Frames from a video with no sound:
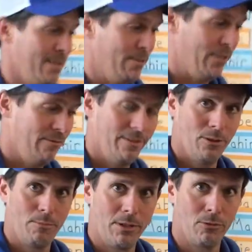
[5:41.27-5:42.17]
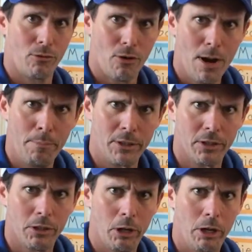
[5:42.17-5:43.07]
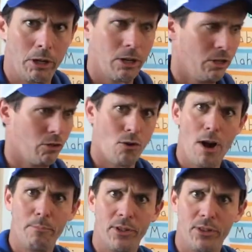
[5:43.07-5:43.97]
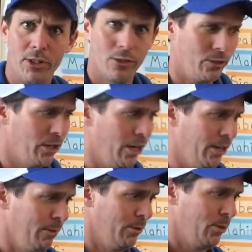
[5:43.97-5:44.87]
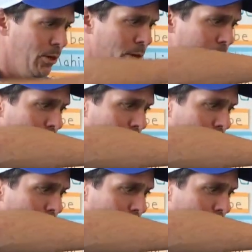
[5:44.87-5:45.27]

let me, hope I don't drop it today. I kind of dropped it the other day. Let me see.